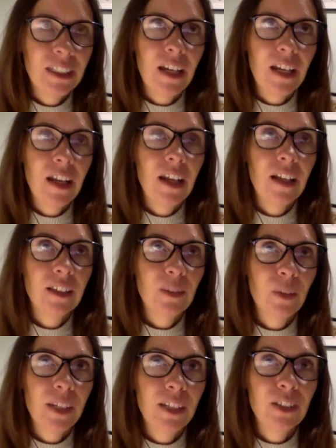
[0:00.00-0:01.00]
and, and it's
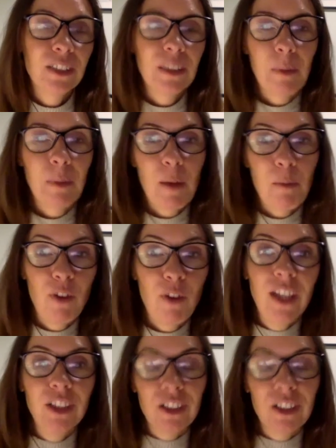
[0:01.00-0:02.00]
quite interesting about
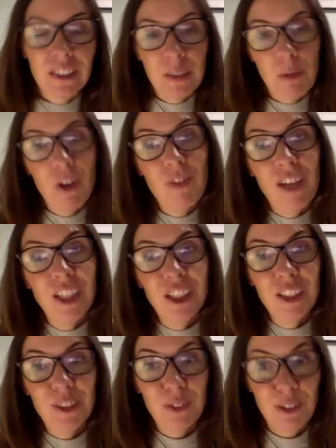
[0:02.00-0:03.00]
motivation because our motivation
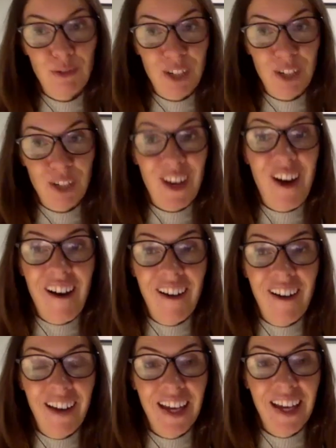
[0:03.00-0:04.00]
is always really
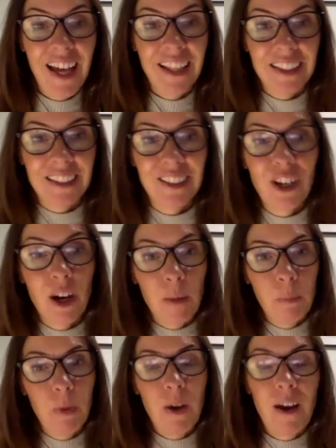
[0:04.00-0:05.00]
high at the start
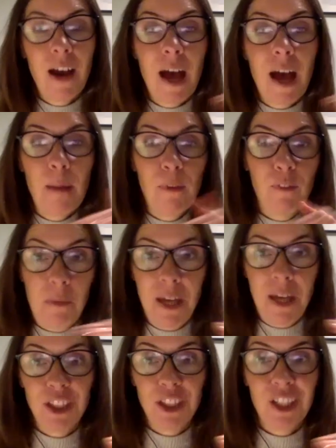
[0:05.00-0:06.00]
but our habit
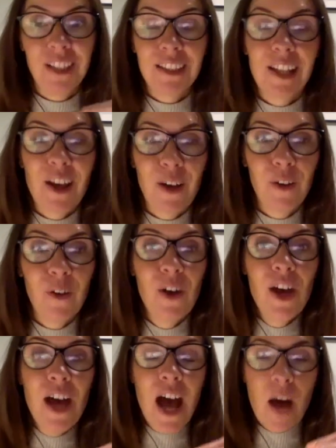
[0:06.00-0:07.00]
formation is low
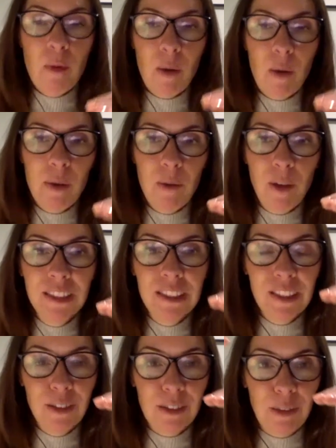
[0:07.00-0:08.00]
and what we want to
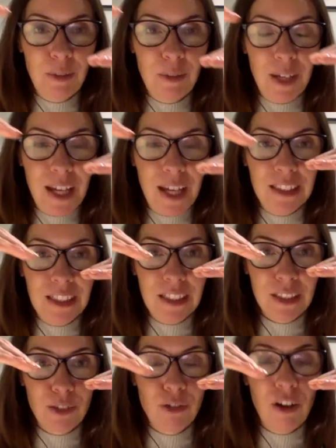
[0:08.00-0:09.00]
do is we want to get to this
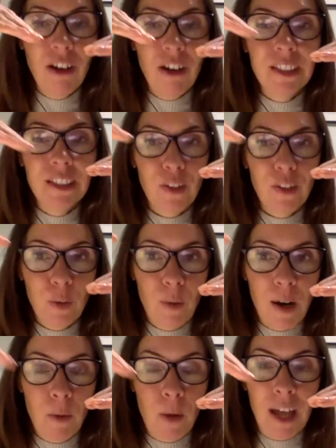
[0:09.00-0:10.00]
crossover
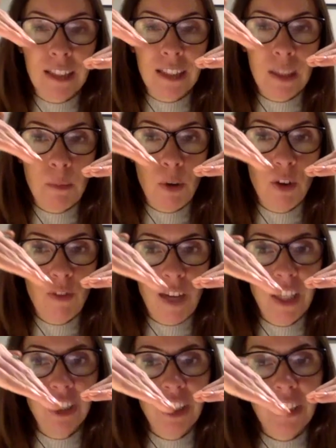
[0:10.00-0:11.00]
where as our
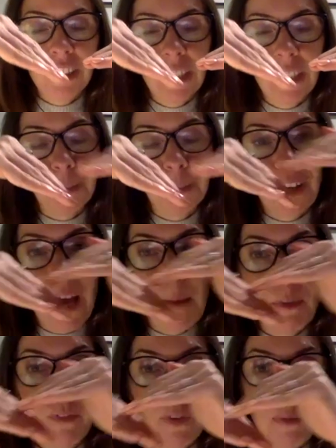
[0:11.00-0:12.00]
motivation dips our
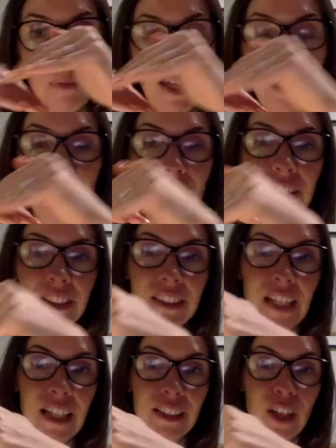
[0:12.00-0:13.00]
habit formation
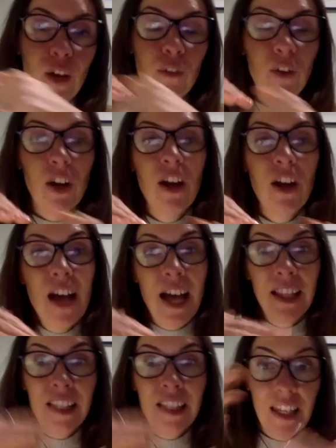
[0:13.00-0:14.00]
takes over
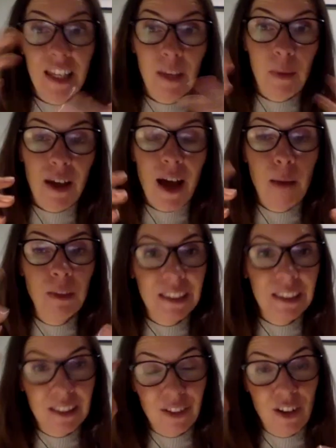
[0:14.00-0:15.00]
and the thing about habits is
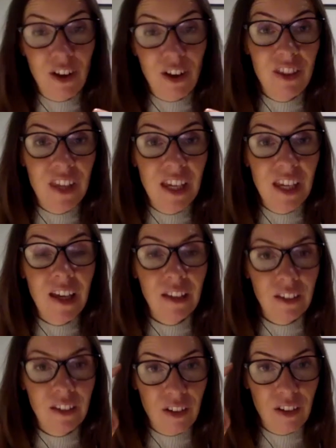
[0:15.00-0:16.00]
they're non-thinking
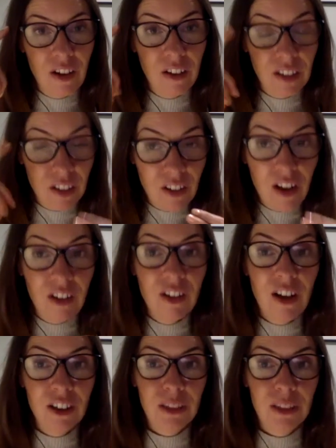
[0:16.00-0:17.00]
they're not they're
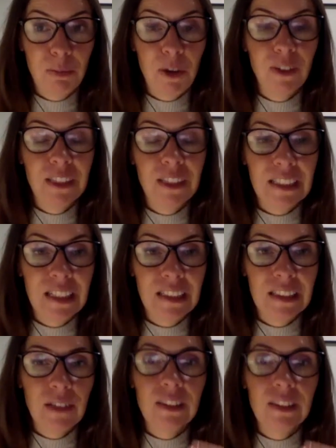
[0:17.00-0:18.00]
non-conscious processes
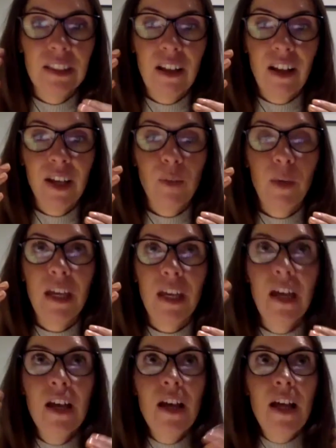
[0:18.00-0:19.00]
so it's not like we
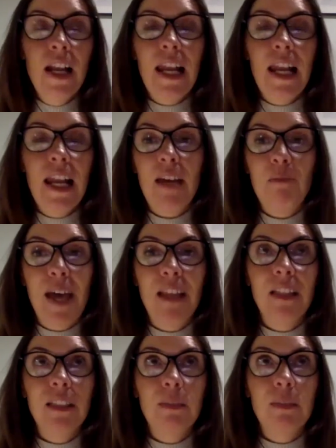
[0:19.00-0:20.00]
lay in bed
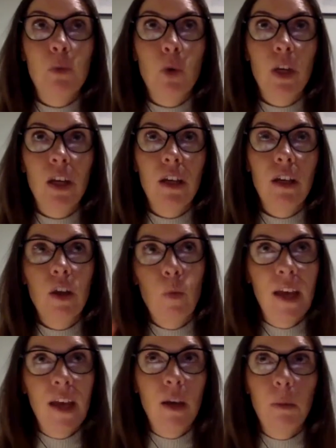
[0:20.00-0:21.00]
this morning, you know,
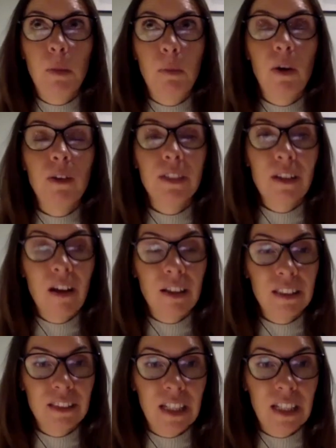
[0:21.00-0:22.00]
weighing up the pros and cons
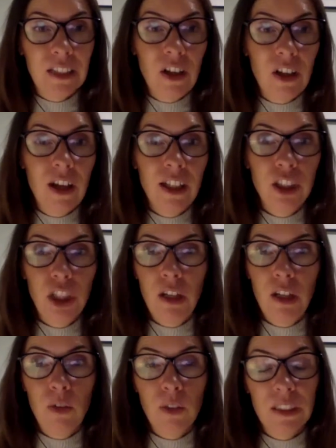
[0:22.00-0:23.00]
of dental
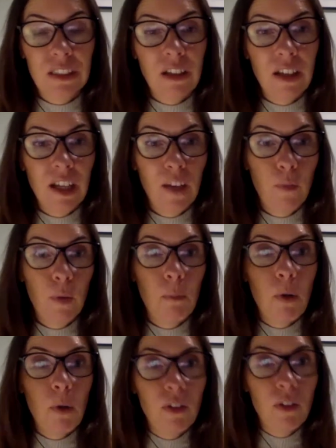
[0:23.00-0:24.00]
hygiene or deciding if we're
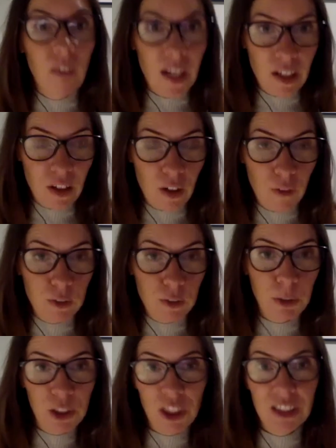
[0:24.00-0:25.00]
motivated enough to
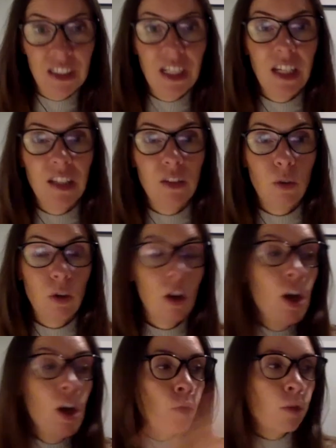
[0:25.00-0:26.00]
brush our teeth or
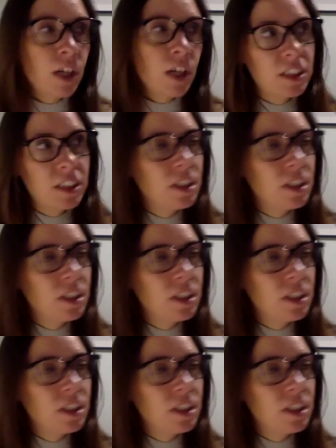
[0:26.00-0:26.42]
read